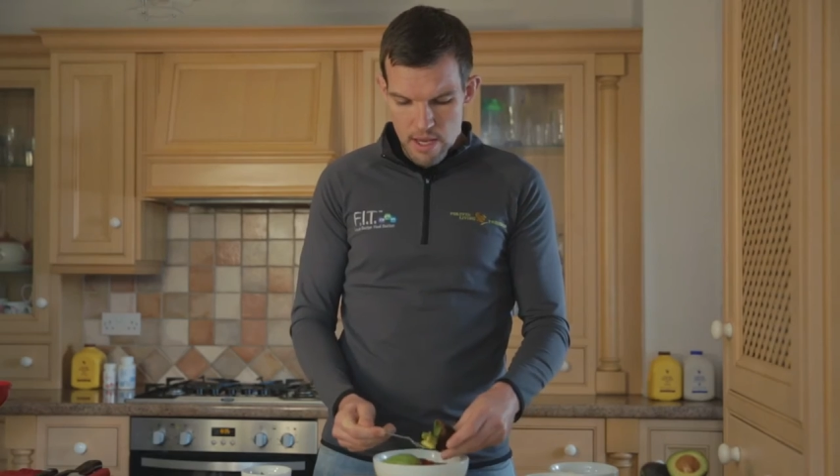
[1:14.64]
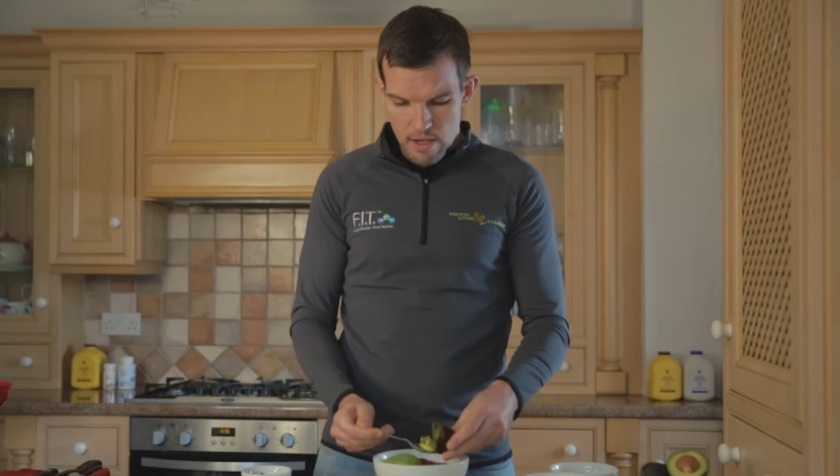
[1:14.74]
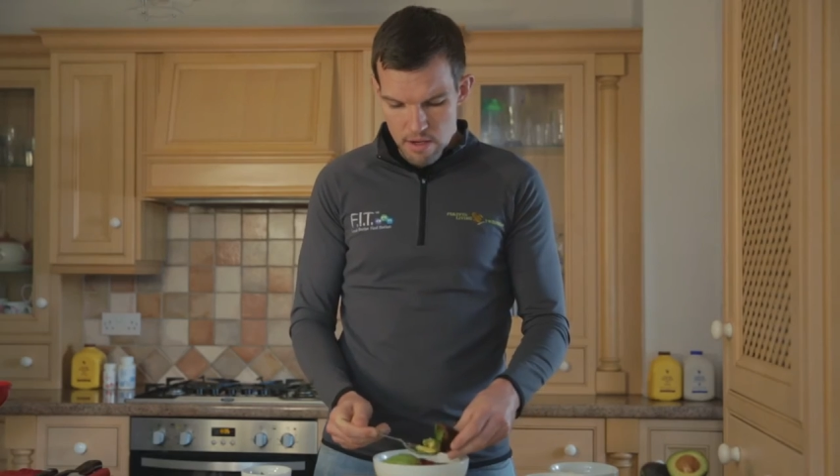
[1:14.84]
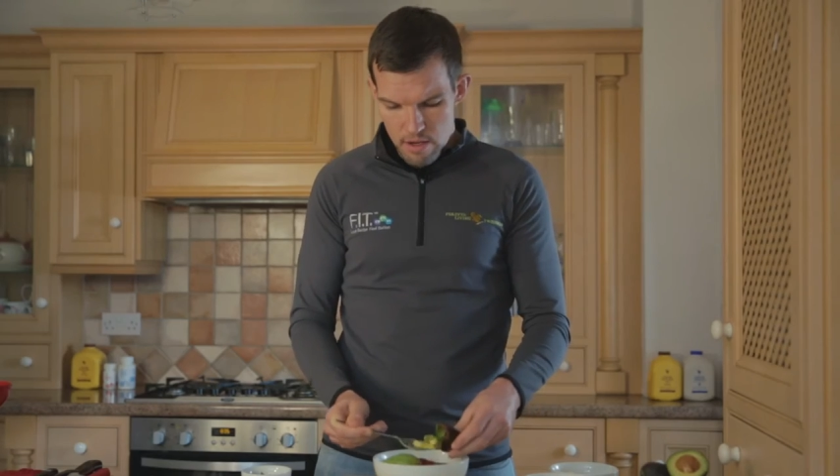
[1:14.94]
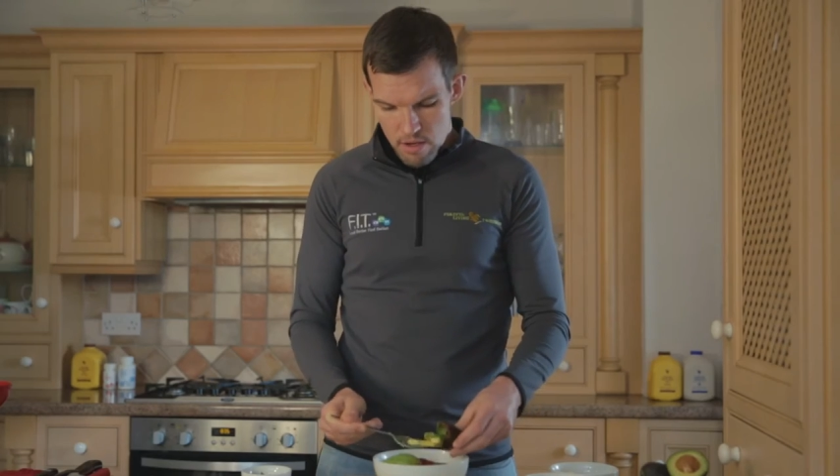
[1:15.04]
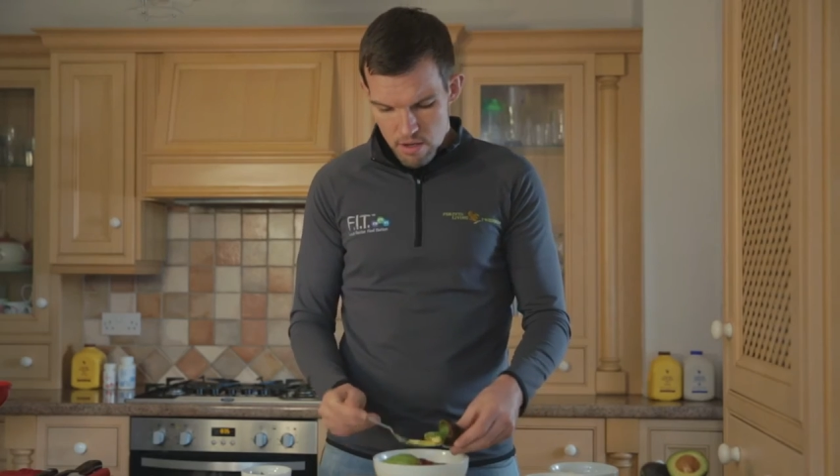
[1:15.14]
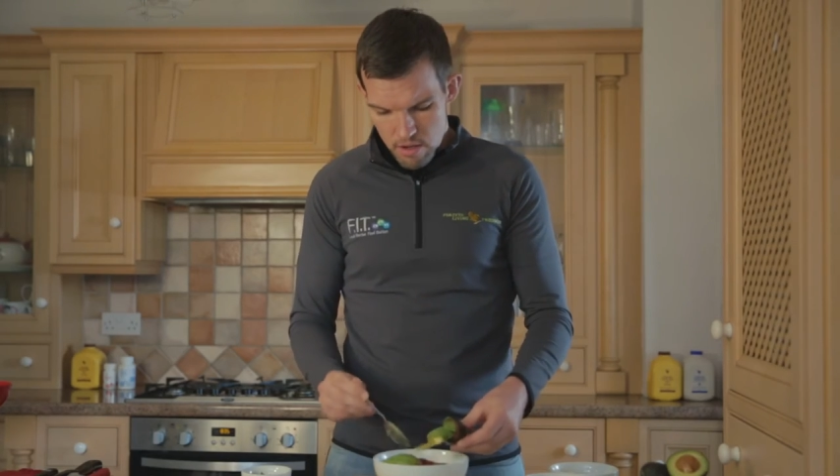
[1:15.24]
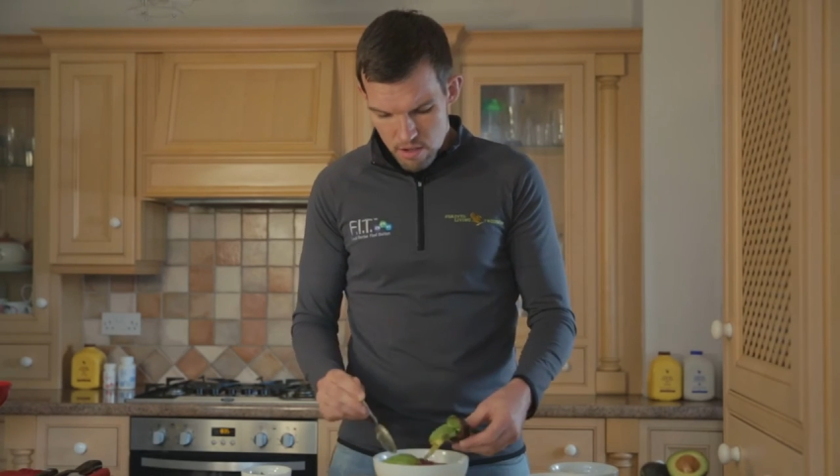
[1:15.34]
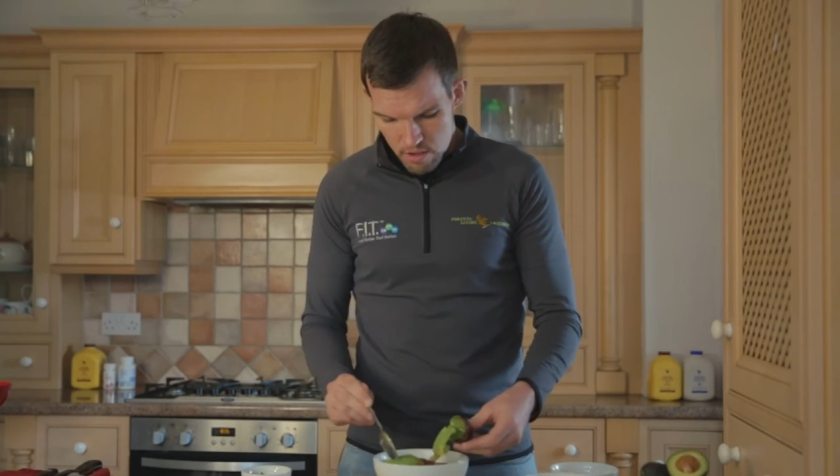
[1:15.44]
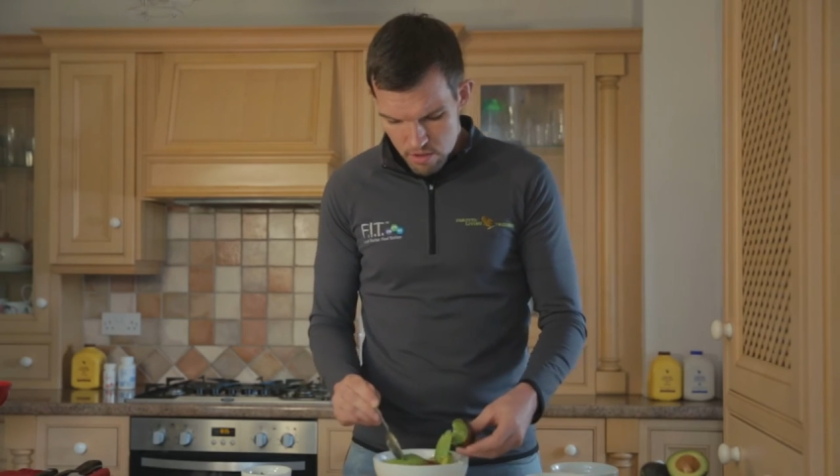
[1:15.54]
then
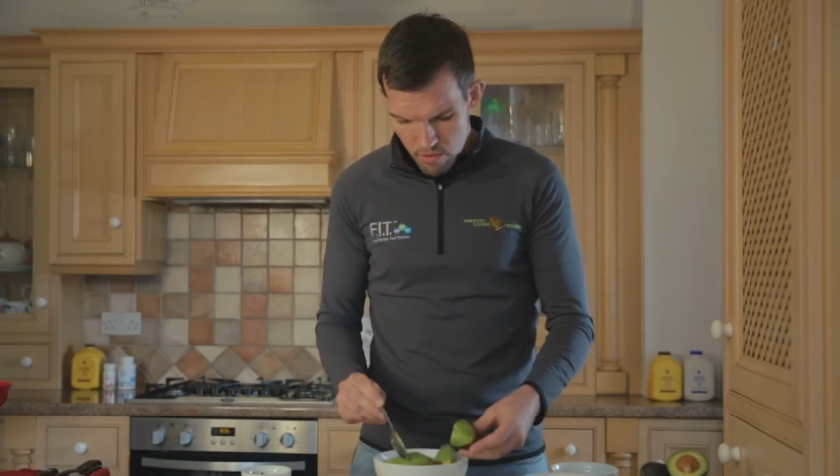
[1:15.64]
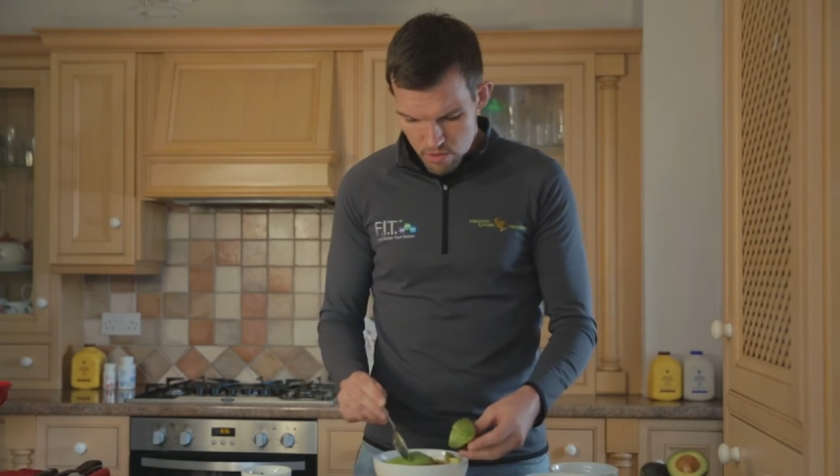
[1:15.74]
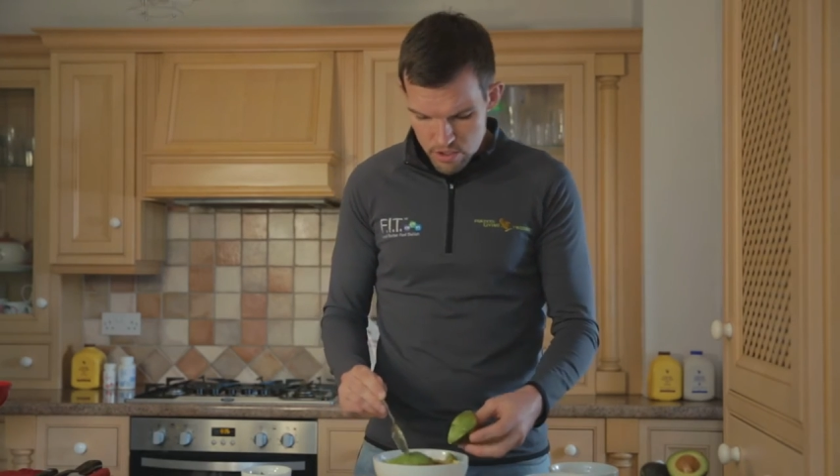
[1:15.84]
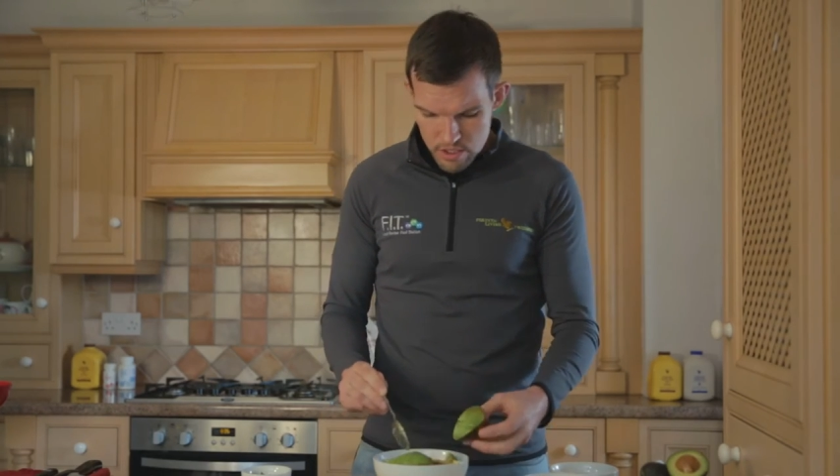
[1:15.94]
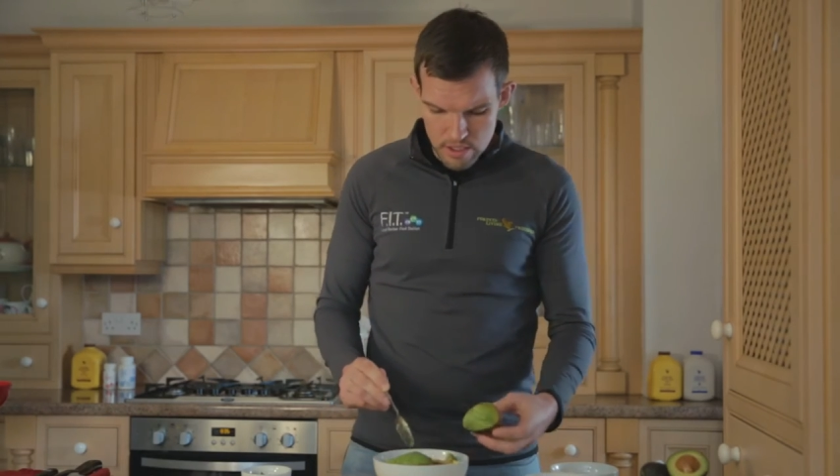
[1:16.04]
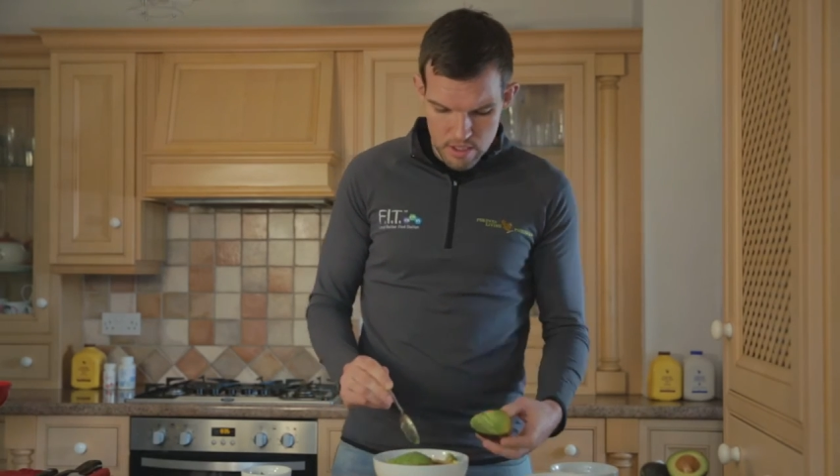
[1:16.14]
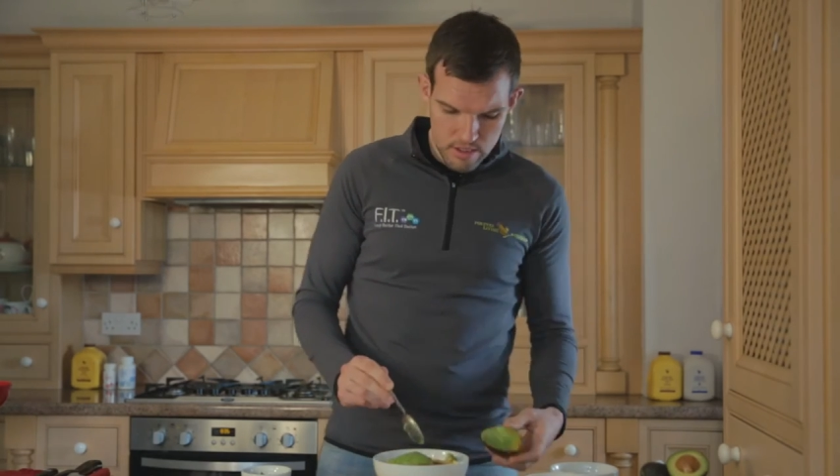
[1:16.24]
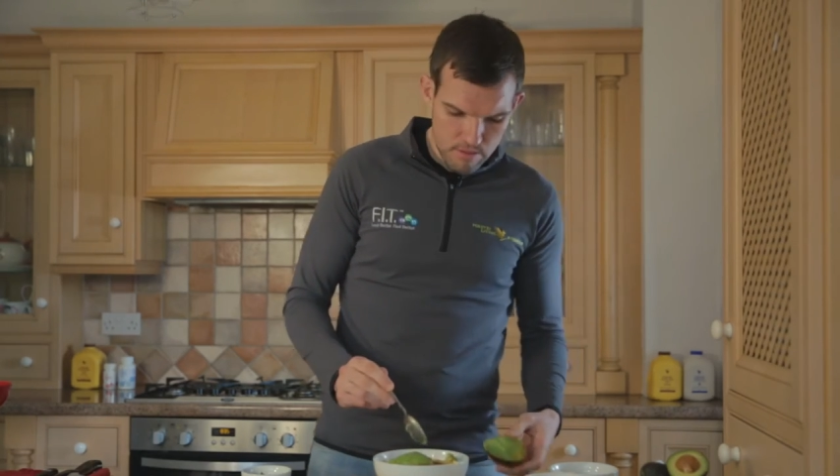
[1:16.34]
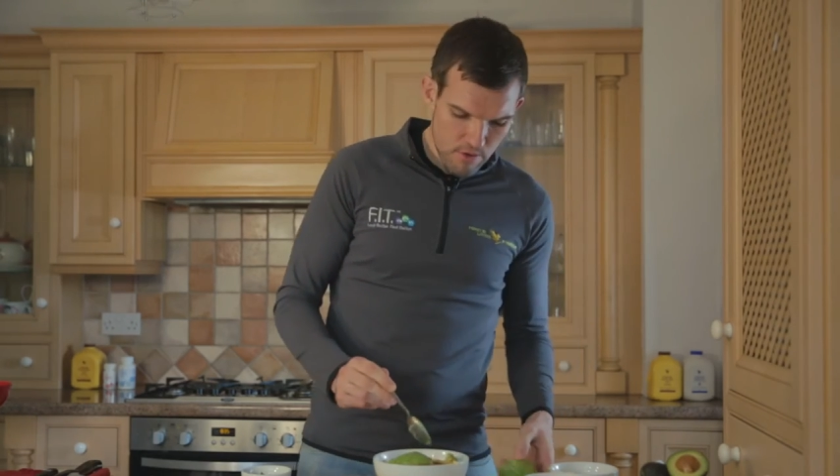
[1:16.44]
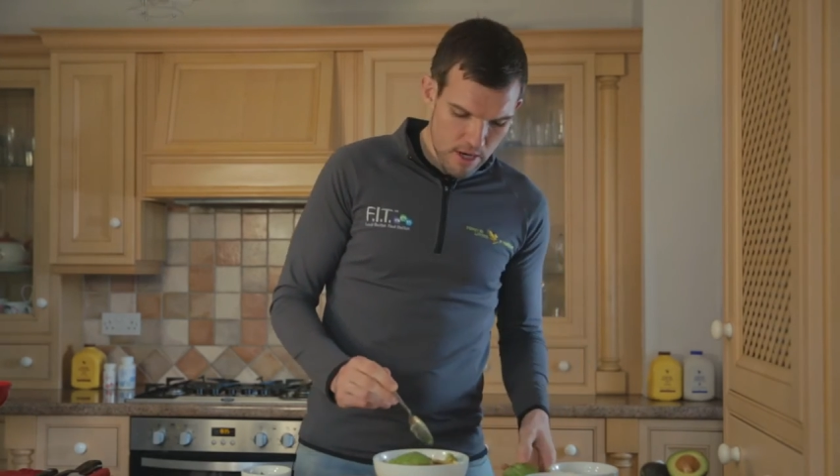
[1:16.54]
we're just gonna
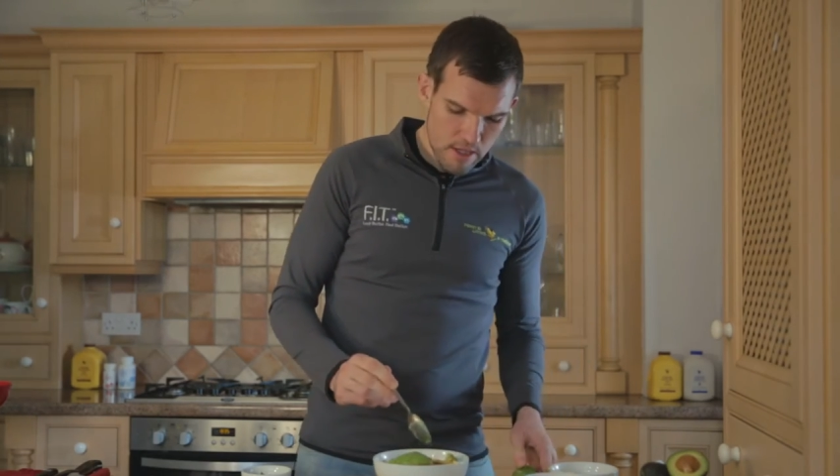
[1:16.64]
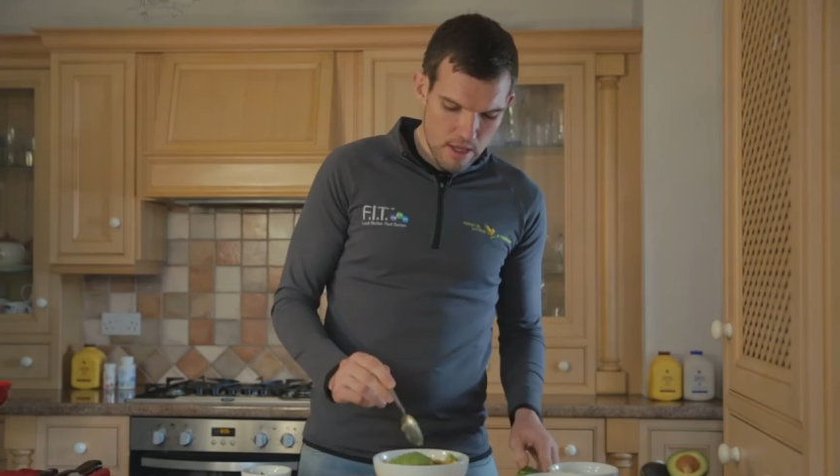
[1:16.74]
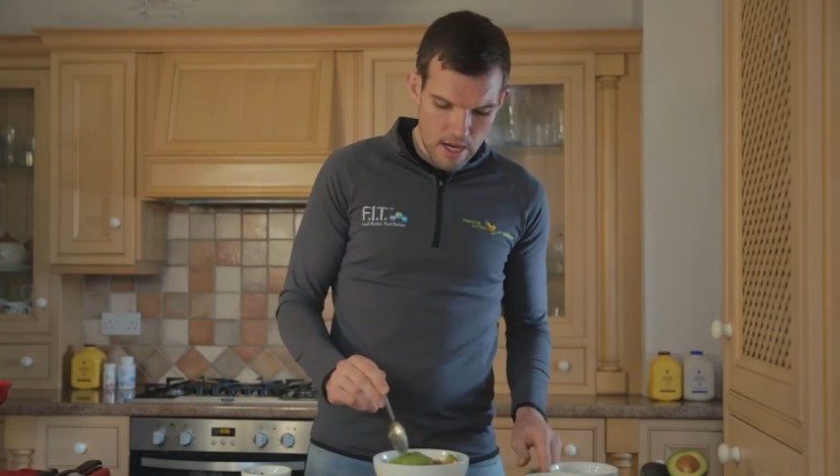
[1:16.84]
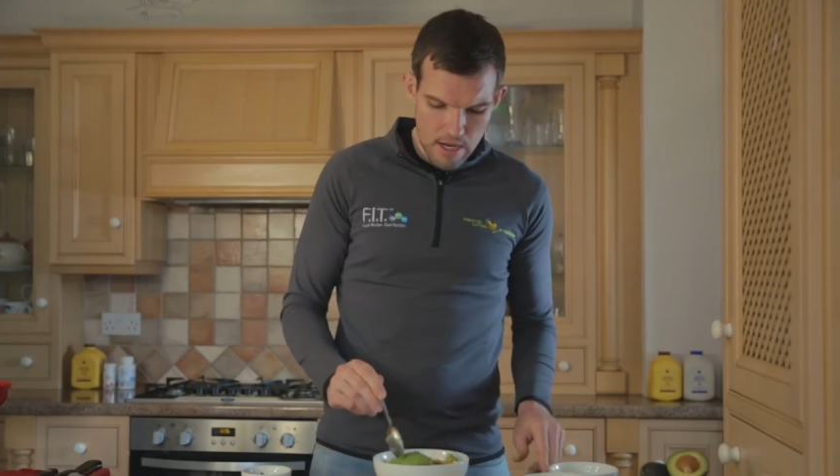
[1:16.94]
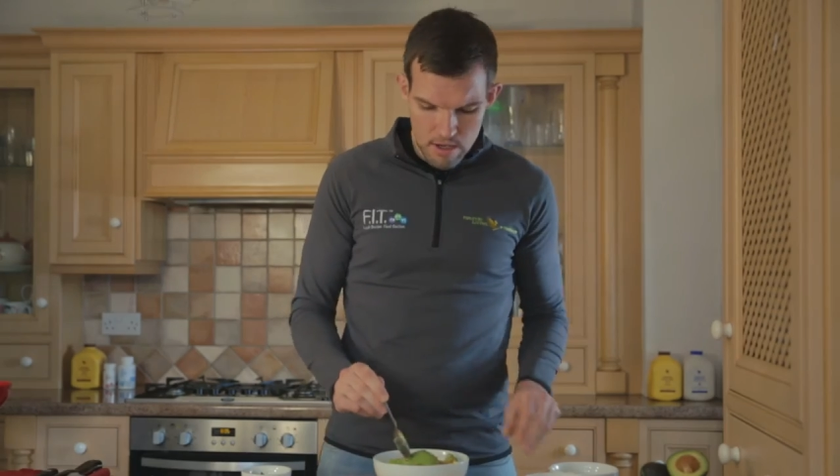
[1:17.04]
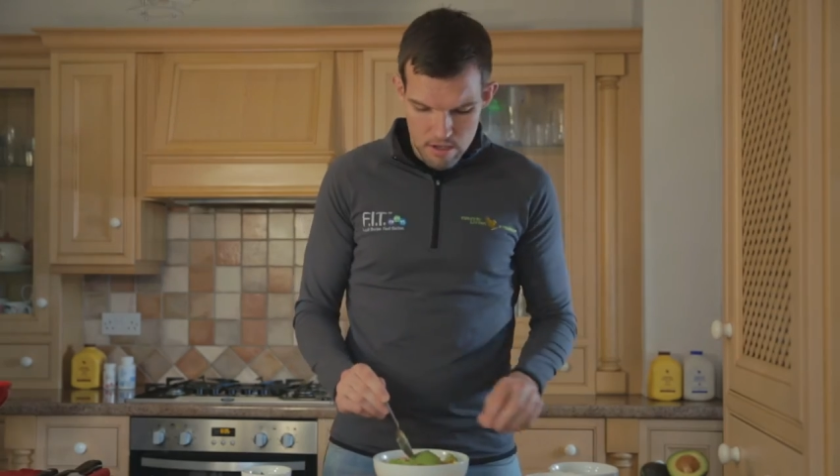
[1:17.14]
spread that